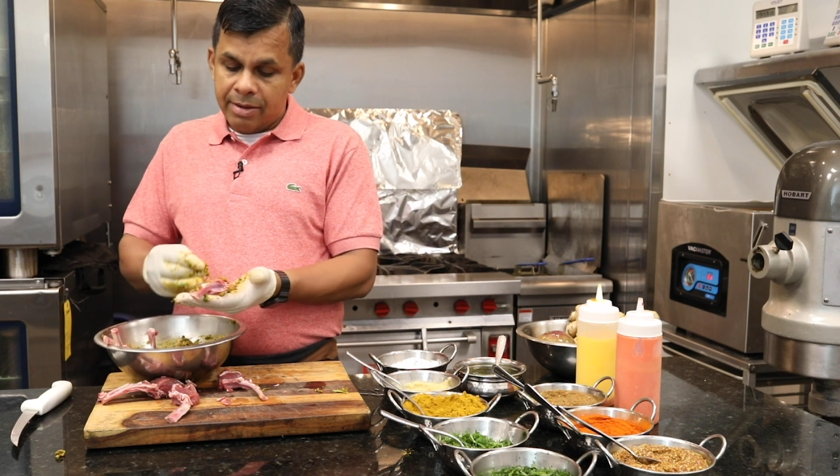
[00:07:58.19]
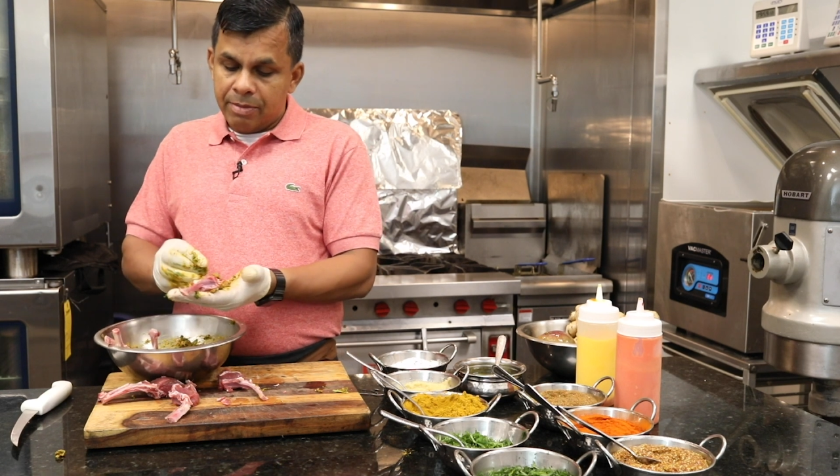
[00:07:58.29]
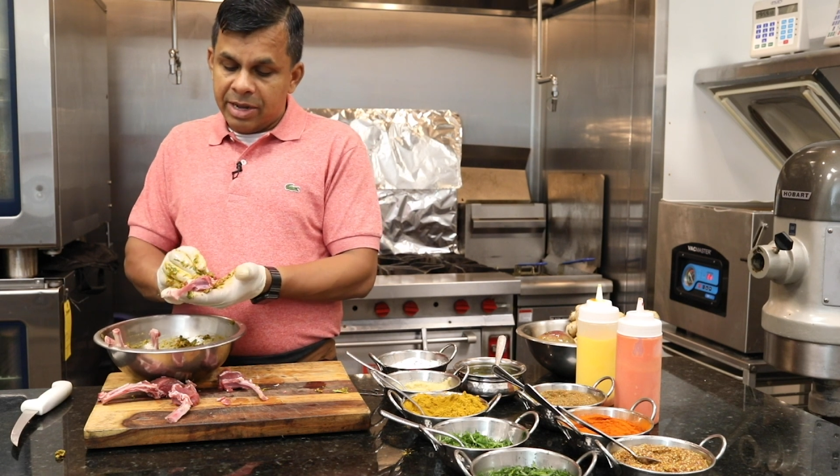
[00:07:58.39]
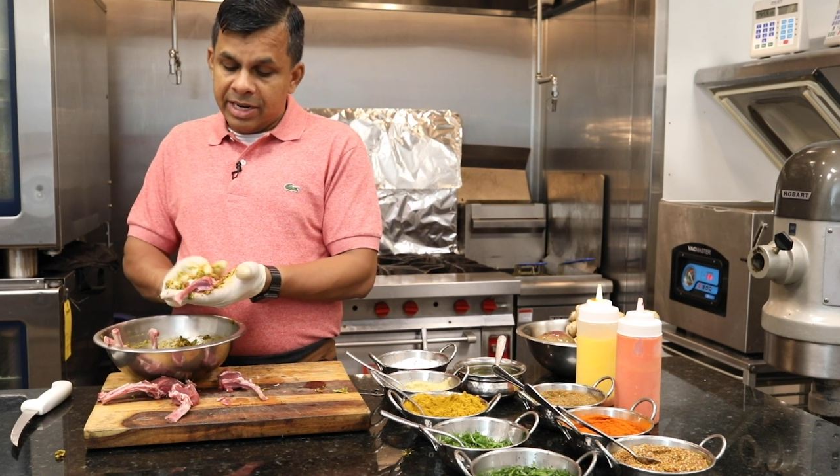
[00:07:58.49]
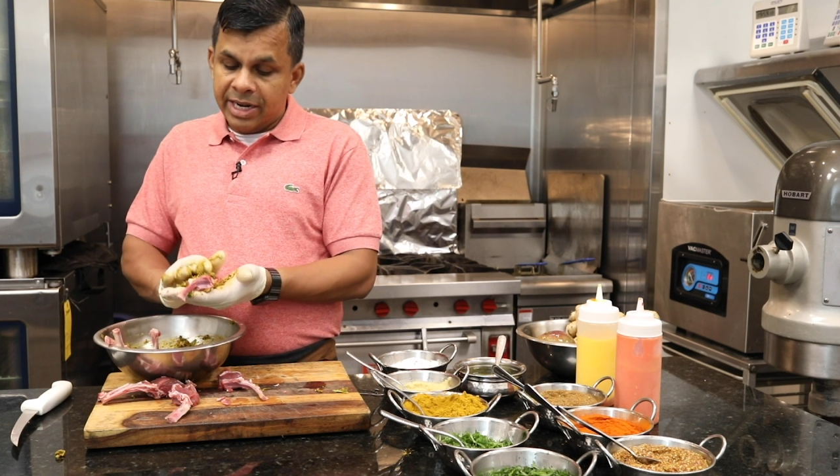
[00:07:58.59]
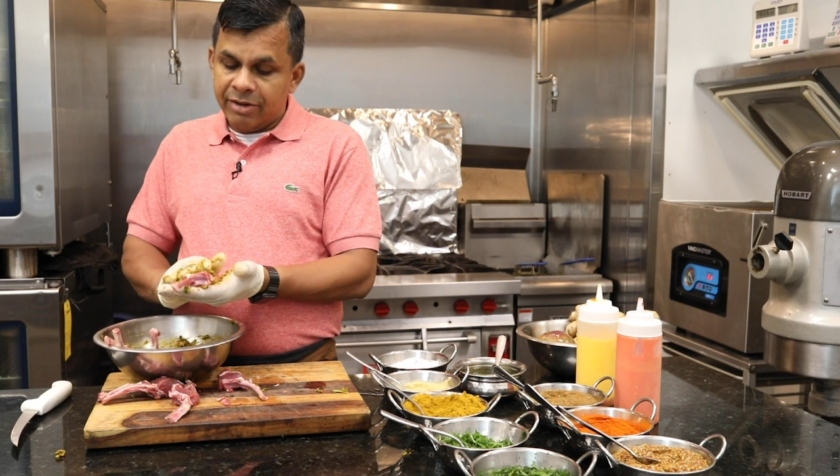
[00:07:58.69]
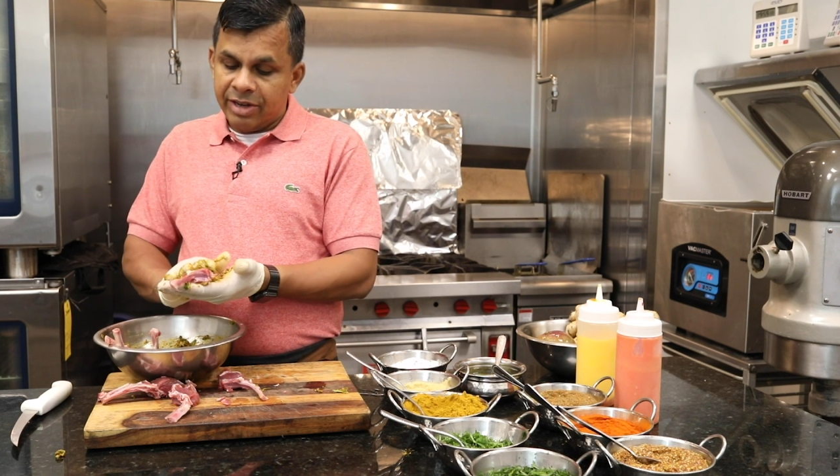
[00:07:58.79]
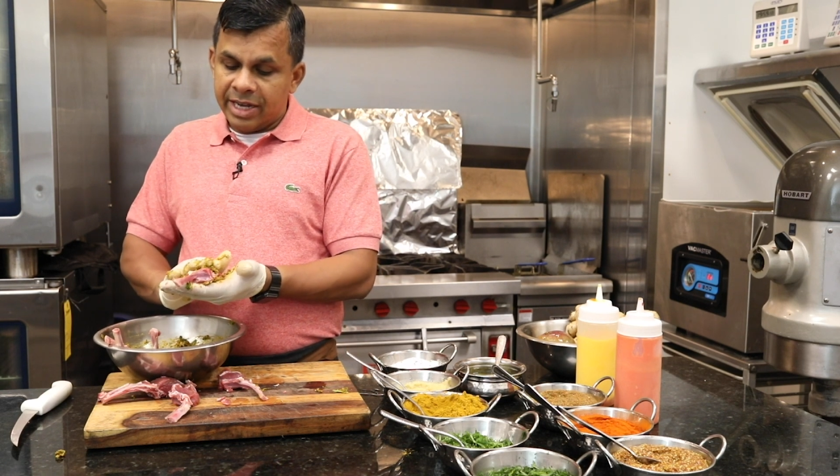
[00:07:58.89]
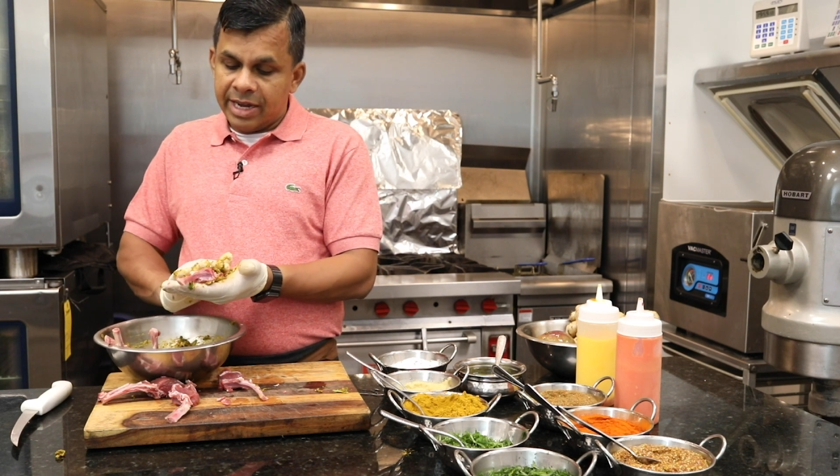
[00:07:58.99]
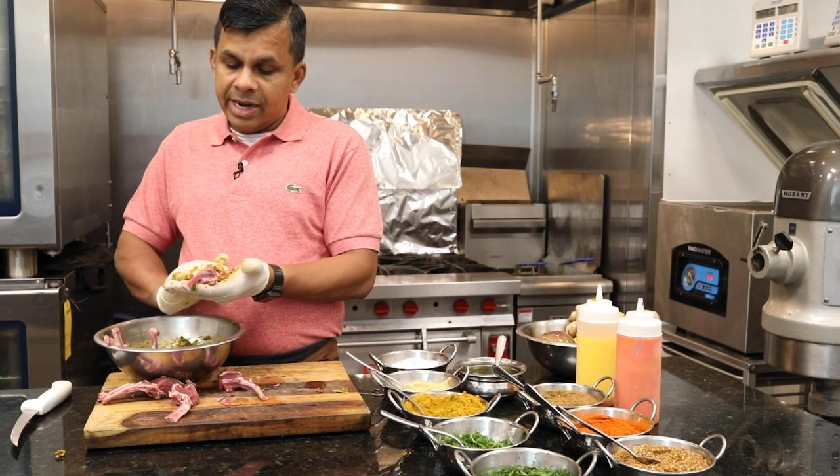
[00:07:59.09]
marinate
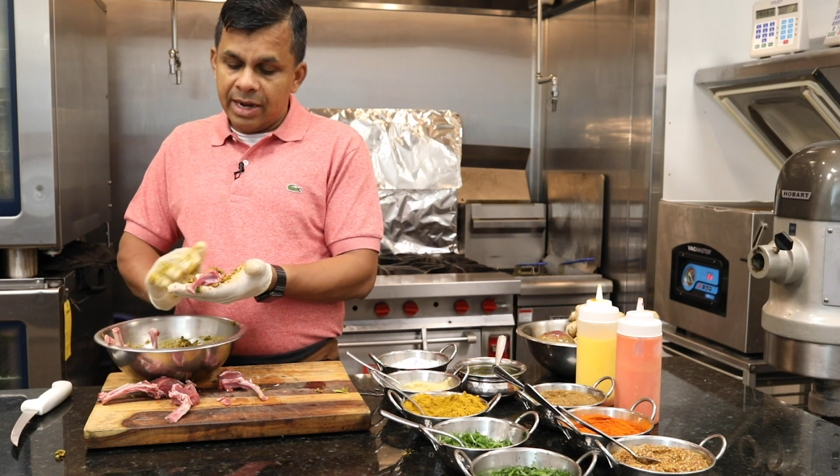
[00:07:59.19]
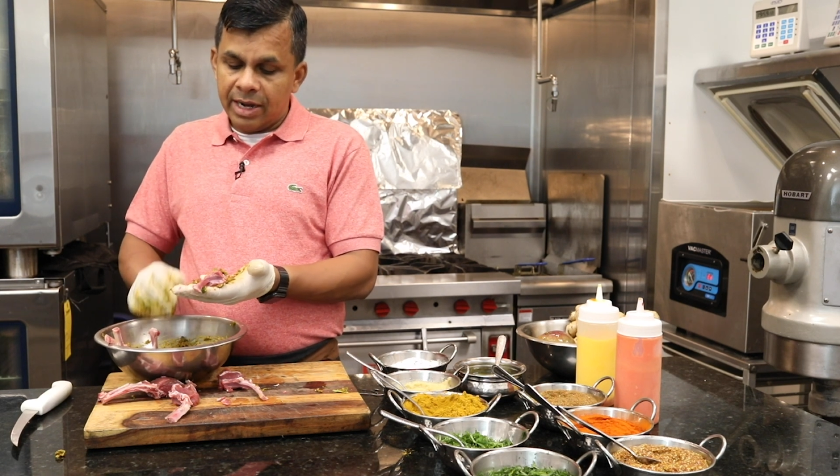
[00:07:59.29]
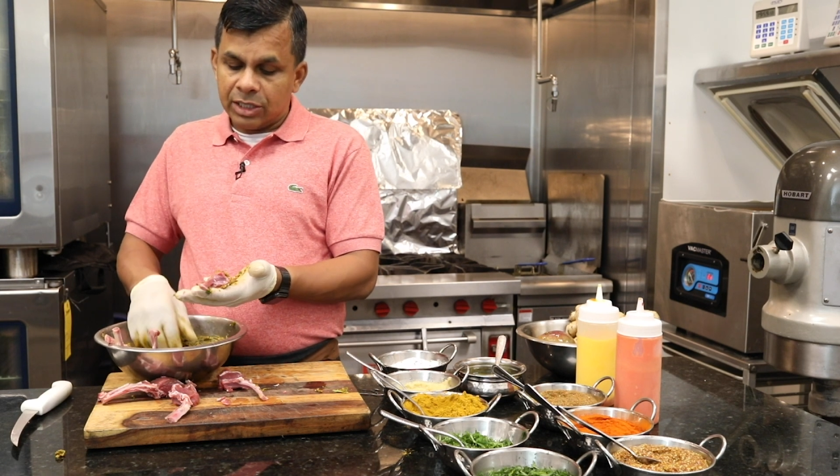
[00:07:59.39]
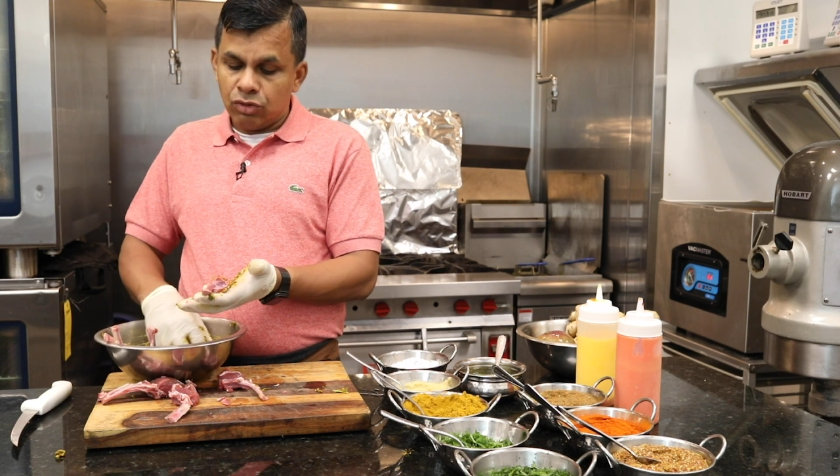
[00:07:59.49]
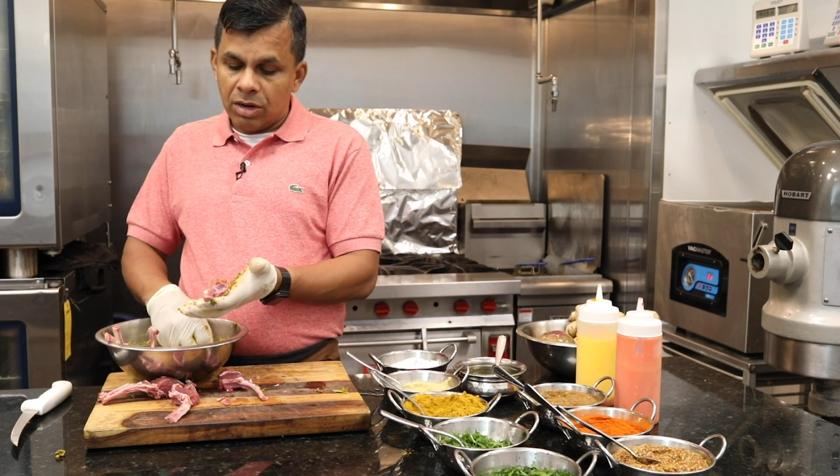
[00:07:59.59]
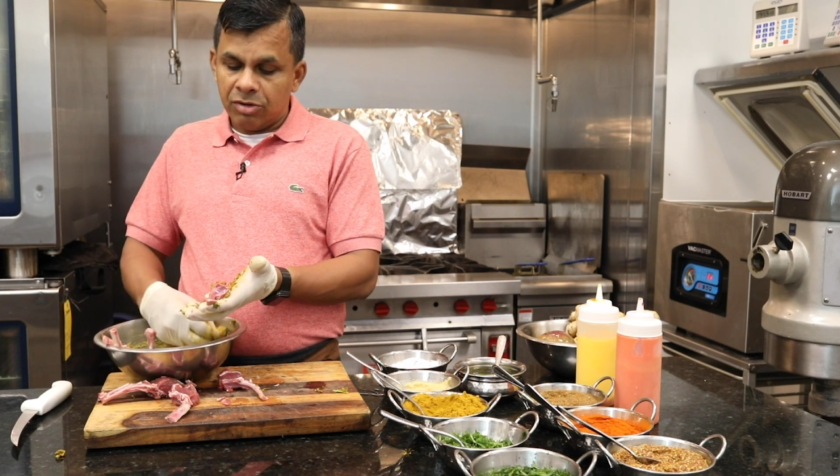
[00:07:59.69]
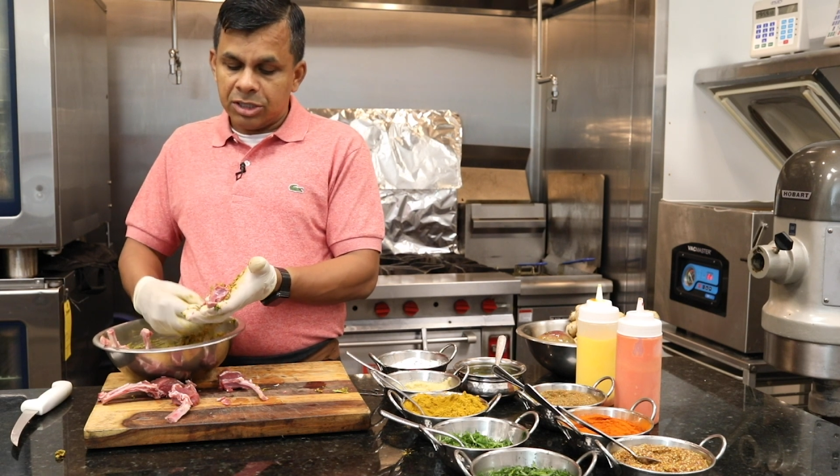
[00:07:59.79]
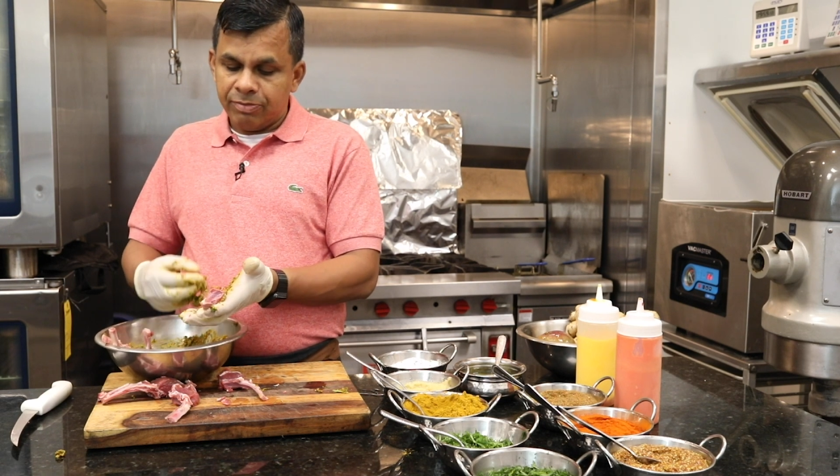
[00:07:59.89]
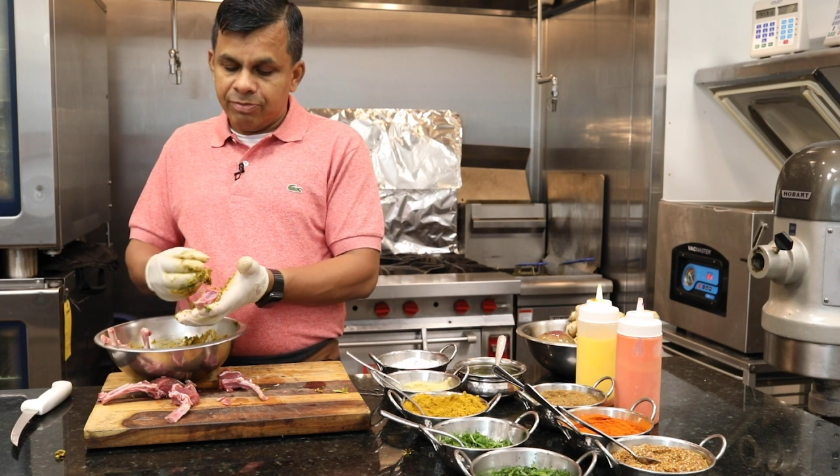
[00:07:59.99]
way ahead, like 2 hours